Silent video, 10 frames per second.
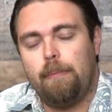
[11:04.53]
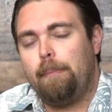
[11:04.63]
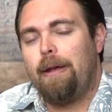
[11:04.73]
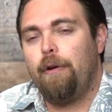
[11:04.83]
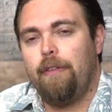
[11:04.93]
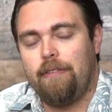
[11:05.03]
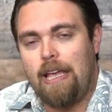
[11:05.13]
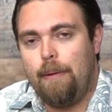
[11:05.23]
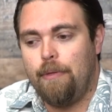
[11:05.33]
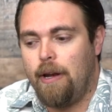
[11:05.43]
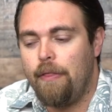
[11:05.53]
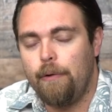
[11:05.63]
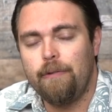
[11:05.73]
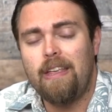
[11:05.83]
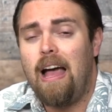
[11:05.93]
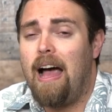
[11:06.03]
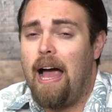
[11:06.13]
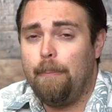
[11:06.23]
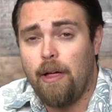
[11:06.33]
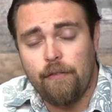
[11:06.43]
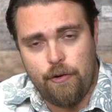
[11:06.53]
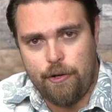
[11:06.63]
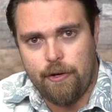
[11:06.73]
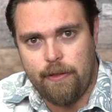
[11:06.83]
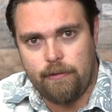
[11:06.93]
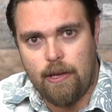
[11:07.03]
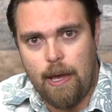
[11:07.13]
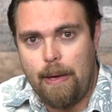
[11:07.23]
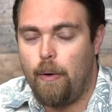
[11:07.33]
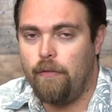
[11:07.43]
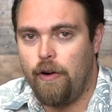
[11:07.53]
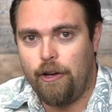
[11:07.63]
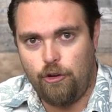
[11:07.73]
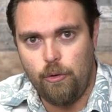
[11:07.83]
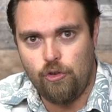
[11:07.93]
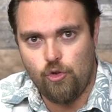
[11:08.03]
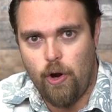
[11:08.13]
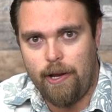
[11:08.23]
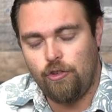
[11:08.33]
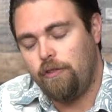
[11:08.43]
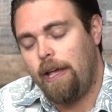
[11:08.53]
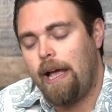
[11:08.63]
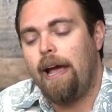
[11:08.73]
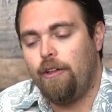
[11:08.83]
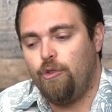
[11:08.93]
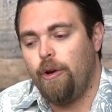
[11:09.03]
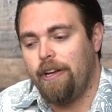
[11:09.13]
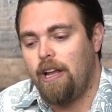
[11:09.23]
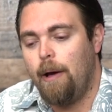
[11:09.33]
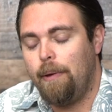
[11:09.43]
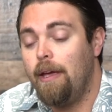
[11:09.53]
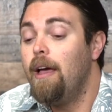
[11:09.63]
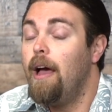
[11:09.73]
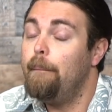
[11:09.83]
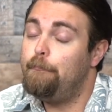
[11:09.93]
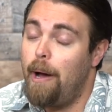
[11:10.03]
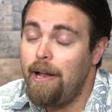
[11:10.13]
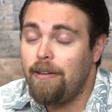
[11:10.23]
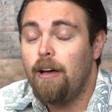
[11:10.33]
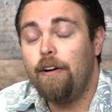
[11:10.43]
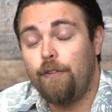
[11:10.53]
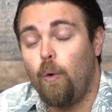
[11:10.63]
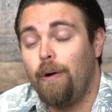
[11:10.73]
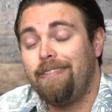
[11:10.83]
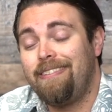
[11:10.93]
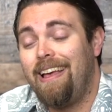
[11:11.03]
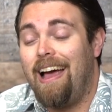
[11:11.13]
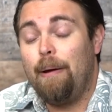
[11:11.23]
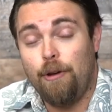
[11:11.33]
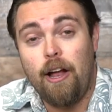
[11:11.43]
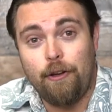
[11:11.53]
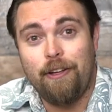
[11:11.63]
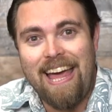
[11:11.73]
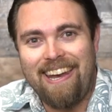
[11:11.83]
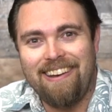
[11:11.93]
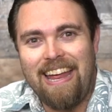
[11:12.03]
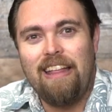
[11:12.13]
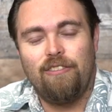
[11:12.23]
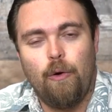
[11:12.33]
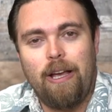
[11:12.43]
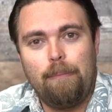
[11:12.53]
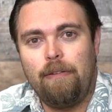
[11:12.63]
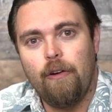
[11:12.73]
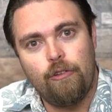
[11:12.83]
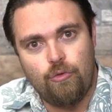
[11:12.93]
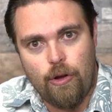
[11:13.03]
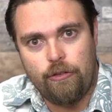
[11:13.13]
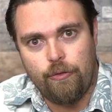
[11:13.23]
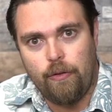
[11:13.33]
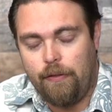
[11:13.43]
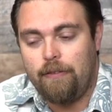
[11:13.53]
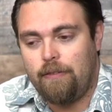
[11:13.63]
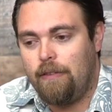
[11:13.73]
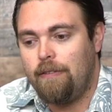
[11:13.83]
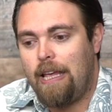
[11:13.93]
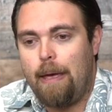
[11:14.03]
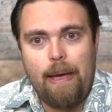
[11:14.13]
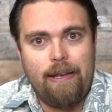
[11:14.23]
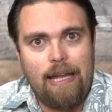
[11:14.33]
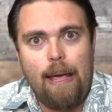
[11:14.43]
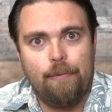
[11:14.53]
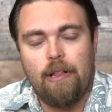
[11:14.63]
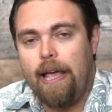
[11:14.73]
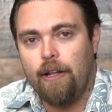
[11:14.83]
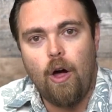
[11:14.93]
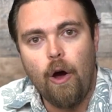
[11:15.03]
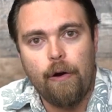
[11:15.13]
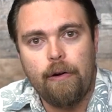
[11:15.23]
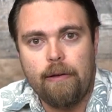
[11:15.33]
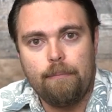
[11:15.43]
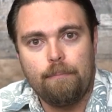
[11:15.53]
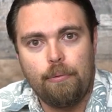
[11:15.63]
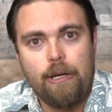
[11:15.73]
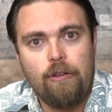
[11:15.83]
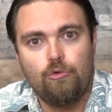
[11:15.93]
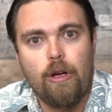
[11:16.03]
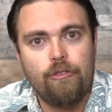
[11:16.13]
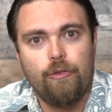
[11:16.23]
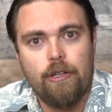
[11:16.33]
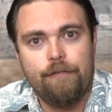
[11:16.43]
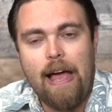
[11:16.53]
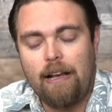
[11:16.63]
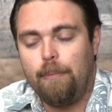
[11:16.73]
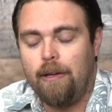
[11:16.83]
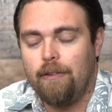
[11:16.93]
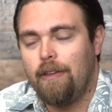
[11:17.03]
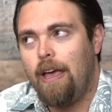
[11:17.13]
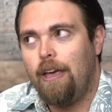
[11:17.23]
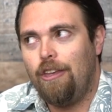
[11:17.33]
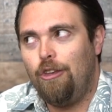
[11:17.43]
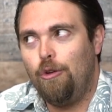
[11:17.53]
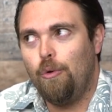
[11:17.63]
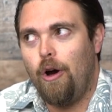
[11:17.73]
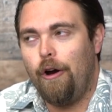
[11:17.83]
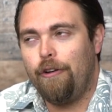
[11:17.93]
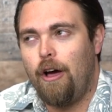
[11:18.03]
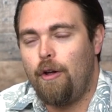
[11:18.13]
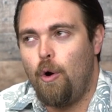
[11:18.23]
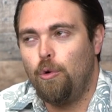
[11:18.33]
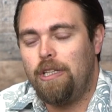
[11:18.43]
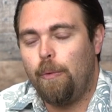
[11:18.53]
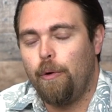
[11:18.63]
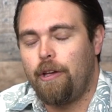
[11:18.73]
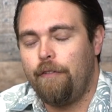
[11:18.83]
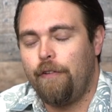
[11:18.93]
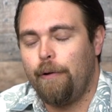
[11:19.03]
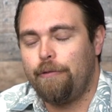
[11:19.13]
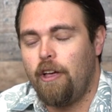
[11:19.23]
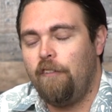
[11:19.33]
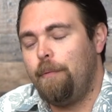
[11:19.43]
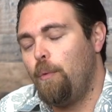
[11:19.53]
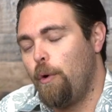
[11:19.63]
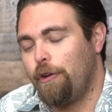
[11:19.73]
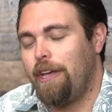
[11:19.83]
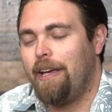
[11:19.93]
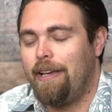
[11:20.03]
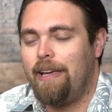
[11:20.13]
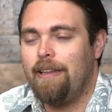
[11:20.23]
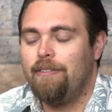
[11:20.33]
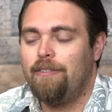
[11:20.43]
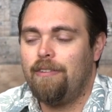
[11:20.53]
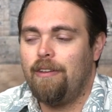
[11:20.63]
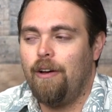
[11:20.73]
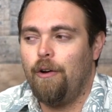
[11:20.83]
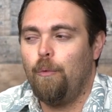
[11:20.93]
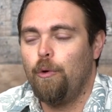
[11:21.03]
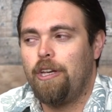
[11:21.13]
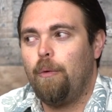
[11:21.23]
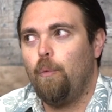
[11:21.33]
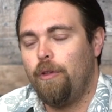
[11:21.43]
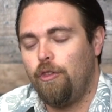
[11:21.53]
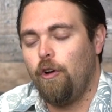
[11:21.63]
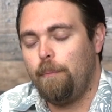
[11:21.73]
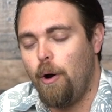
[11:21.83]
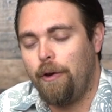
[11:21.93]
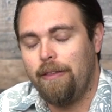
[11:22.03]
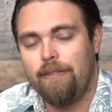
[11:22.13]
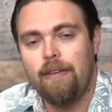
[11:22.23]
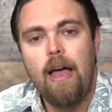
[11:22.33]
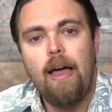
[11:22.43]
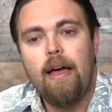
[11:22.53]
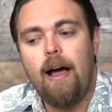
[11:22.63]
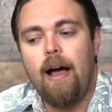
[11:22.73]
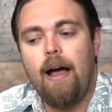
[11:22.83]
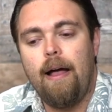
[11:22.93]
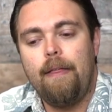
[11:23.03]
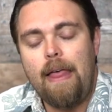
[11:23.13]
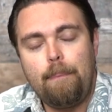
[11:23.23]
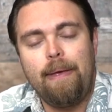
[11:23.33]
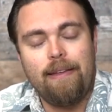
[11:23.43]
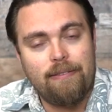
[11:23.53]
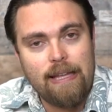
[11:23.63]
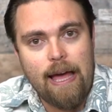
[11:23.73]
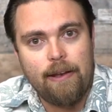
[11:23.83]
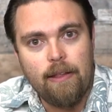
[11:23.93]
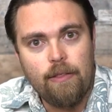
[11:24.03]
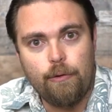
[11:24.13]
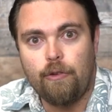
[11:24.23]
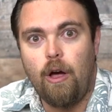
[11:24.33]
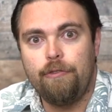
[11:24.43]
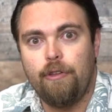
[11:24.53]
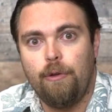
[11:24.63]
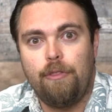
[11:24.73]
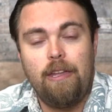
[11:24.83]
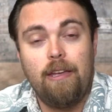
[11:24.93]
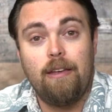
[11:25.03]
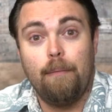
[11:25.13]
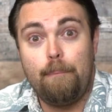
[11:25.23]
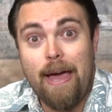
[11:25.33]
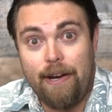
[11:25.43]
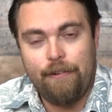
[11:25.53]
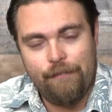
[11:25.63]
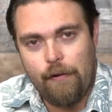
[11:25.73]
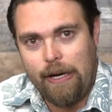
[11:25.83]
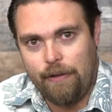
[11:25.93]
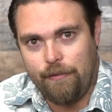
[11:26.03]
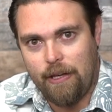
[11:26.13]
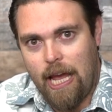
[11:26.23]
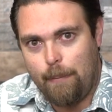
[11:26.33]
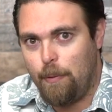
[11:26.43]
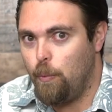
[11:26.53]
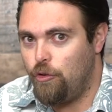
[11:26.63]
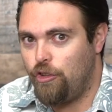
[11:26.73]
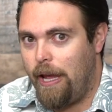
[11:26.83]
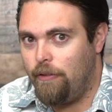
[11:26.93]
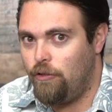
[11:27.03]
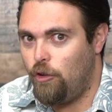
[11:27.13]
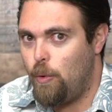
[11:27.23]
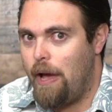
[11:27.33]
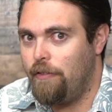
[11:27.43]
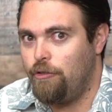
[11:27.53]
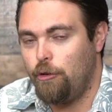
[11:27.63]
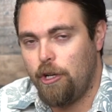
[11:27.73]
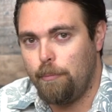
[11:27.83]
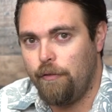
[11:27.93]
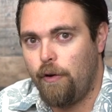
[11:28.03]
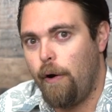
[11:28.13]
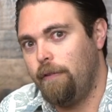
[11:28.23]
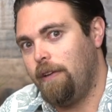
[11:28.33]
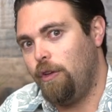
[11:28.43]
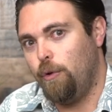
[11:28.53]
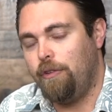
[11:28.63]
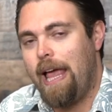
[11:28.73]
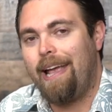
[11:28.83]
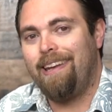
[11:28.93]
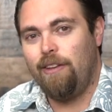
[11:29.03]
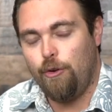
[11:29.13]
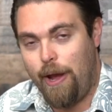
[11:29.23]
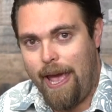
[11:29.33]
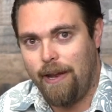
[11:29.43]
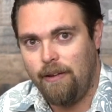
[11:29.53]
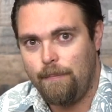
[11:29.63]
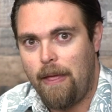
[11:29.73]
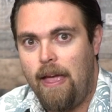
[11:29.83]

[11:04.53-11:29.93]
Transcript: going to be better at this game than others. I'm not very good at this game. However, I do enjoy it, just like I enjoy Hanabi. But, of course, I'm not good at it, and so it can be very stressful. This game and games like it are pretty stressful, in fact, because you are not only working for yourself, but working against, working with your opponents. That being said, there's also the competitive variant of the game, in which case you have a certain number of cards in your deck and in your hand,